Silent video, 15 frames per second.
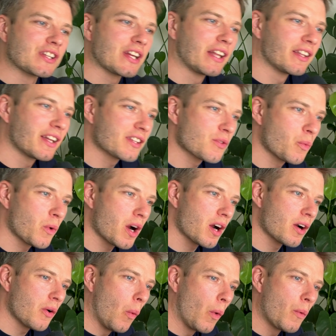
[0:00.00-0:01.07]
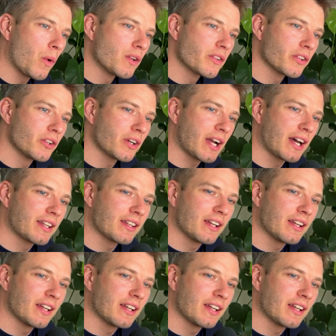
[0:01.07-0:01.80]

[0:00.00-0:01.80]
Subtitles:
and that's where we want to look at